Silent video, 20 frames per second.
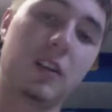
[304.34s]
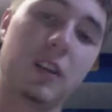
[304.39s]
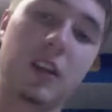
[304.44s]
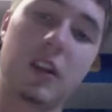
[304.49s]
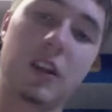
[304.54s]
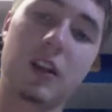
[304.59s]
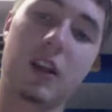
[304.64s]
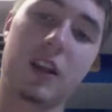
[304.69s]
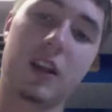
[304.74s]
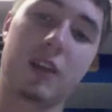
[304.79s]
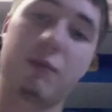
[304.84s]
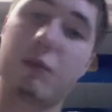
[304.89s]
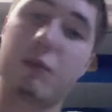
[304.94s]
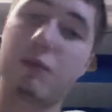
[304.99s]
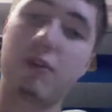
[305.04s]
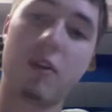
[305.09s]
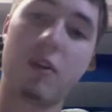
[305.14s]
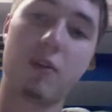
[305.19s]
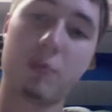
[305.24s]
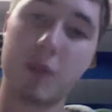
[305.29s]
in it. Like if
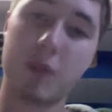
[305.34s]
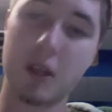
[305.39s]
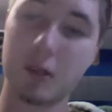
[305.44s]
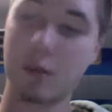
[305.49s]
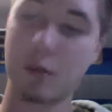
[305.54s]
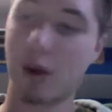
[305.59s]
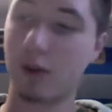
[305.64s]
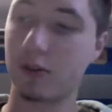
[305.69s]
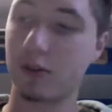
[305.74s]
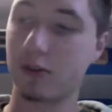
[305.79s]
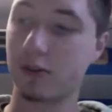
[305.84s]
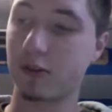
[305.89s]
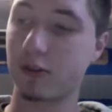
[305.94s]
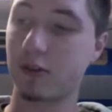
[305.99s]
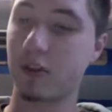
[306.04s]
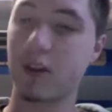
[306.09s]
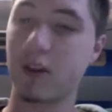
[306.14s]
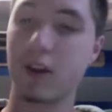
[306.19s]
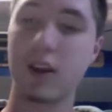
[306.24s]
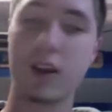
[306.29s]
you've ever been in the mountains,
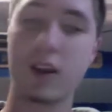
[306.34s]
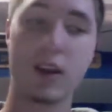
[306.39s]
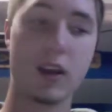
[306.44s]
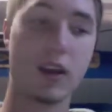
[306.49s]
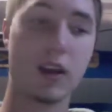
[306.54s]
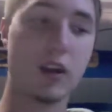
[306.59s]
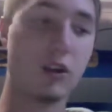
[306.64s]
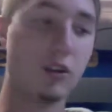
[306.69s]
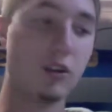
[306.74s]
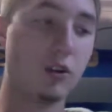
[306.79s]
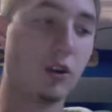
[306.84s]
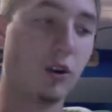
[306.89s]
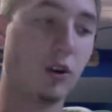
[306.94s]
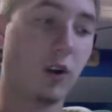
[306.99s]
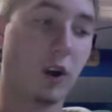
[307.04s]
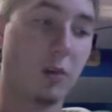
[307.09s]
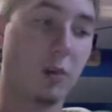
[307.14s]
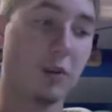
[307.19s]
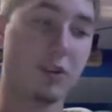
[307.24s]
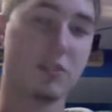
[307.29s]
you know
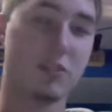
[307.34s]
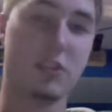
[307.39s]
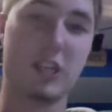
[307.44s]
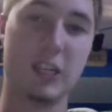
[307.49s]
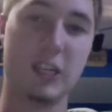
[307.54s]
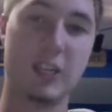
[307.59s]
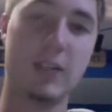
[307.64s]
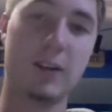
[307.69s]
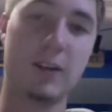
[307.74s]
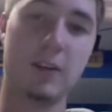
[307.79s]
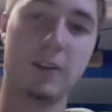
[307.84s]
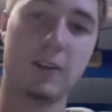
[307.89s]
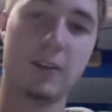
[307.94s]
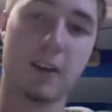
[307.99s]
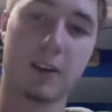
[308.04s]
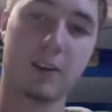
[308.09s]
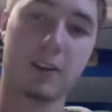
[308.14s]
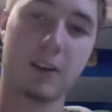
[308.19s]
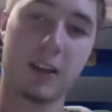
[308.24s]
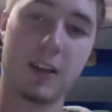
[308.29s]
how much detail is
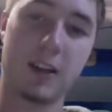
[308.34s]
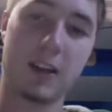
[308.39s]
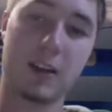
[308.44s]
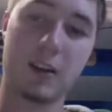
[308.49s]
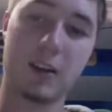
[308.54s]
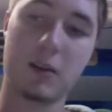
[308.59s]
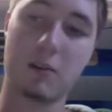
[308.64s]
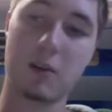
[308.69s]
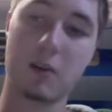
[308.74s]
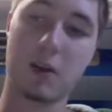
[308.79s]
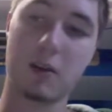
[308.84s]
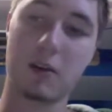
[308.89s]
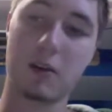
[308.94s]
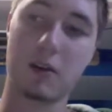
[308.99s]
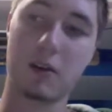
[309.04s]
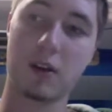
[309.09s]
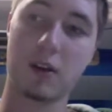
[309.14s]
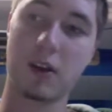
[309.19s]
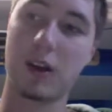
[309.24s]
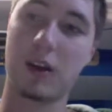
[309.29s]
actually in the
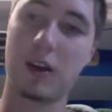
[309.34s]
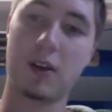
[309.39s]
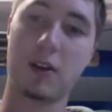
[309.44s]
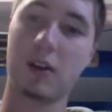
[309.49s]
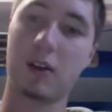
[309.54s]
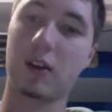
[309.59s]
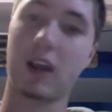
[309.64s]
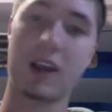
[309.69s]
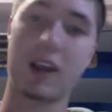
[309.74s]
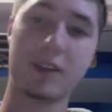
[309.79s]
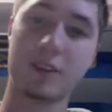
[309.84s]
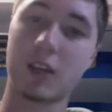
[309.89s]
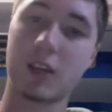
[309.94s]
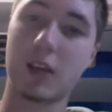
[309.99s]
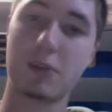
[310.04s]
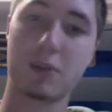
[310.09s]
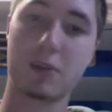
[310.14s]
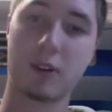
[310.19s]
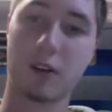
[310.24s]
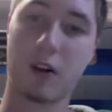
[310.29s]
in
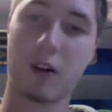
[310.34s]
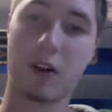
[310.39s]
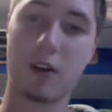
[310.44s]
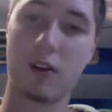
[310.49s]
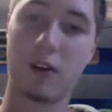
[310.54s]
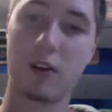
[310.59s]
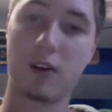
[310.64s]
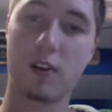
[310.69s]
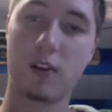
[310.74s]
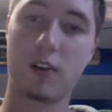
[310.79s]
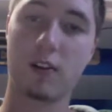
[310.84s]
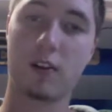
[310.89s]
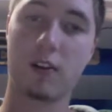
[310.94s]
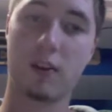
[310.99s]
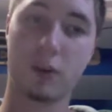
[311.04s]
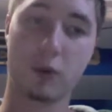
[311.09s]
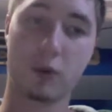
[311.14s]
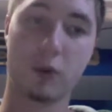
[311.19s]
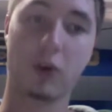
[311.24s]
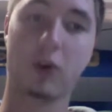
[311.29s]
landscape at all
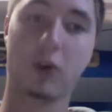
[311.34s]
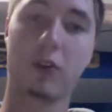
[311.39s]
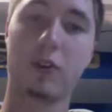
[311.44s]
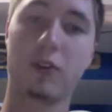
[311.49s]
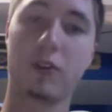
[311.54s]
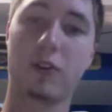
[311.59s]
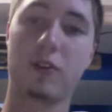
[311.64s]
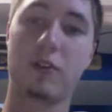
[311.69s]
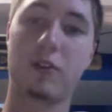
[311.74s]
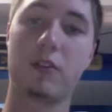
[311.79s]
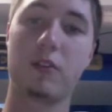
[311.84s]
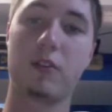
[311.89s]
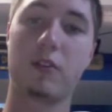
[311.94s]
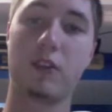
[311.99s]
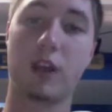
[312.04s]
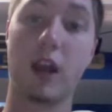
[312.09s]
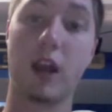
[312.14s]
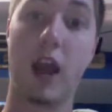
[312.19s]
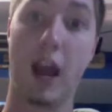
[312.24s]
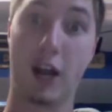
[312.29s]
in the world,
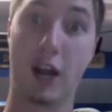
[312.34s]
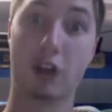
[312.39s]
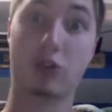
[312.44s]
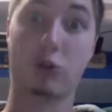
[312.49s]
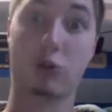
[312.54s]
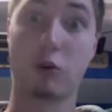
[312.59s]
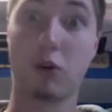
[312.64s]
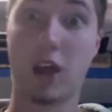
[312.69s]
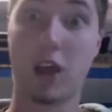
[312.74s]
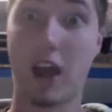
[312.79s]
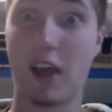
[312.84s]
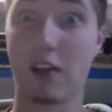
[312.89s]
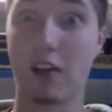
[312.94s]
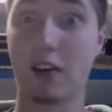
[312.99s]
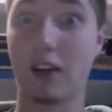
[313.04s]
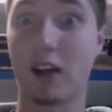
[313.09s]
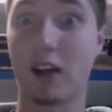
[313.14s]
in actuality.